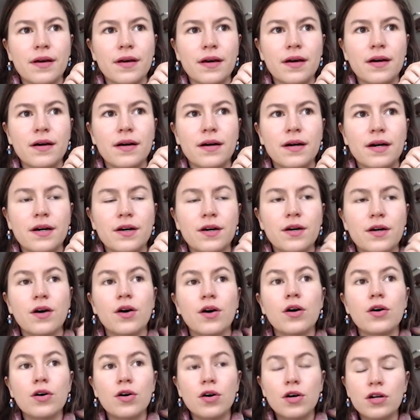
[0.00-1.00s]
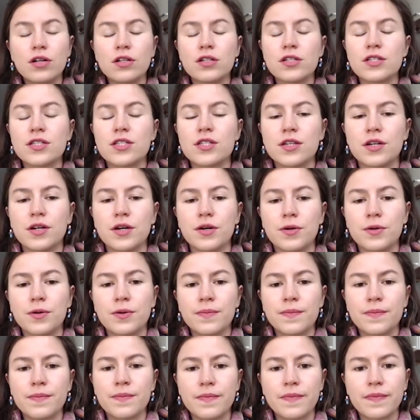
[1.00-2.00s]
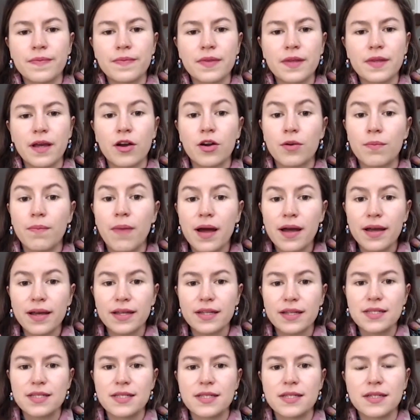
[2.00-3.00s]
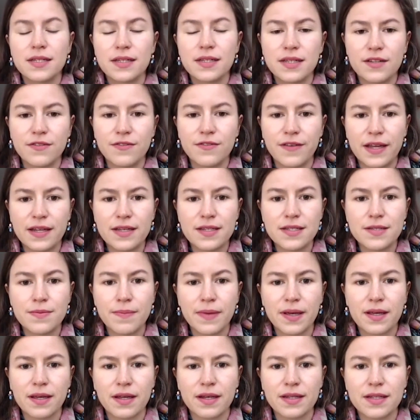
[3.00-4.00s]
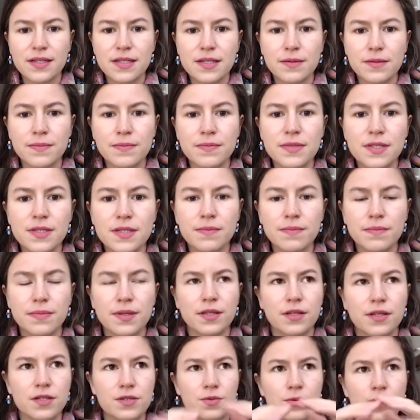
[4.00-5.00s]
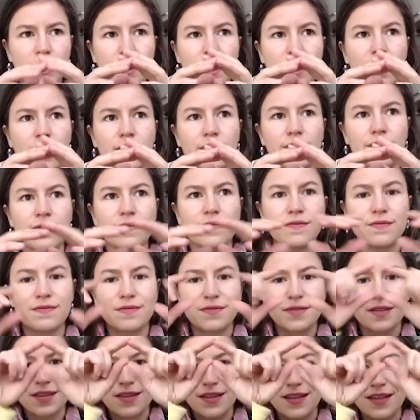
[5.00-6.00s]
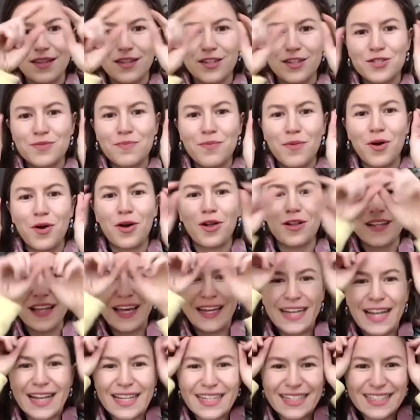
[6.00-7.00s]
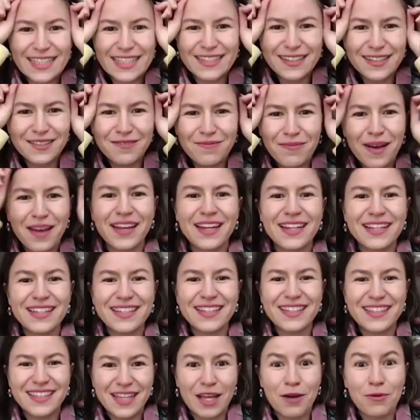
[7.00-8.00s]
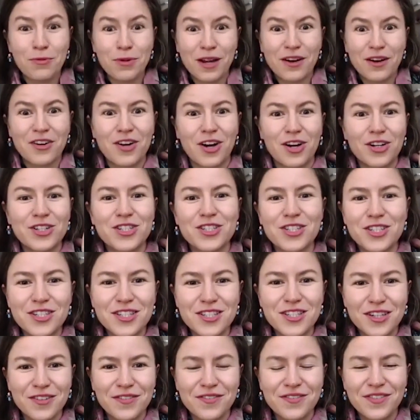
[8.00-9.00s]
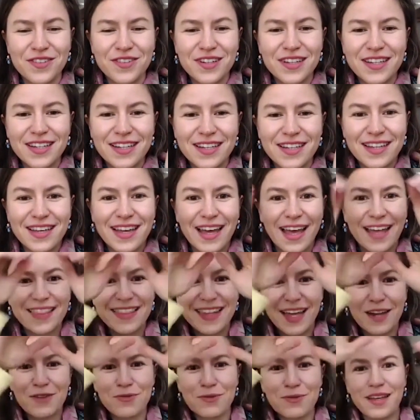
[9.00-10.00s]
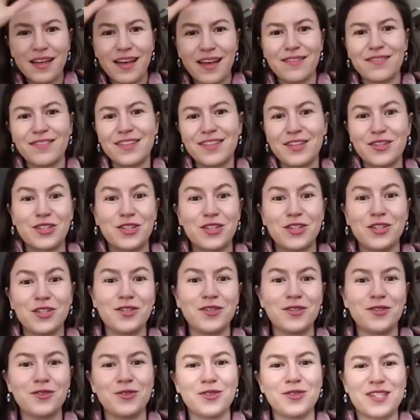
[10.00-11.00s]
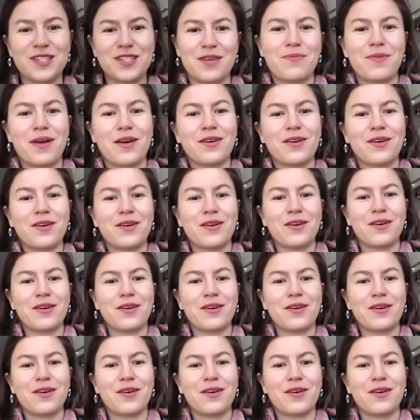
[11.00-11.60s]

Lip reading: also our mind's defense mechanisms, because we have the small analytical mind that we are conscious of, and then we have the huge amount of